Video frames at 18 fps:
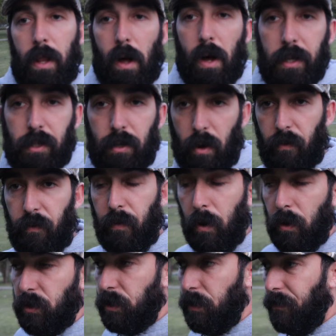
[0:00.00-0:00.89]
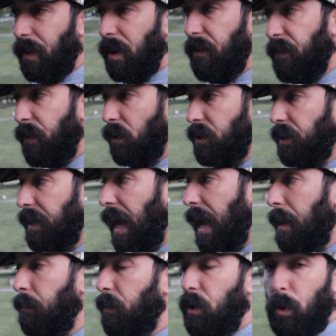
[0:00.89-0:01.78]
lost our very first
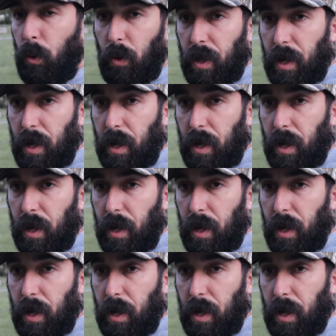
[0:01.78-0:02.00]
game to